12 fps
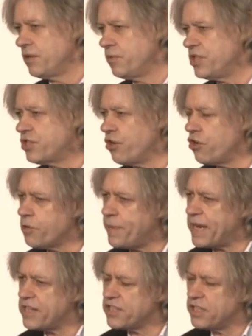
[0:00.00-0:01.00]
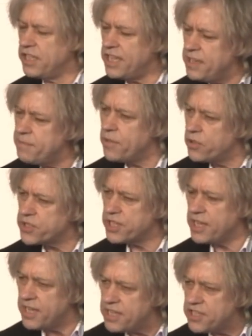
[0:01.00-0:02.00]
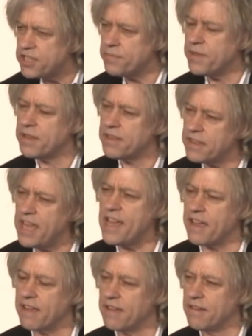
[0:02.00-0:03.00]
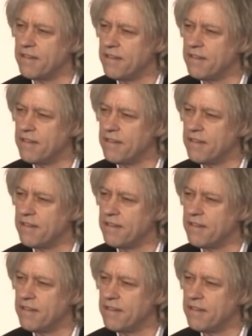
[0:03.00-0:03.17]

We talk about as the most intimate thing,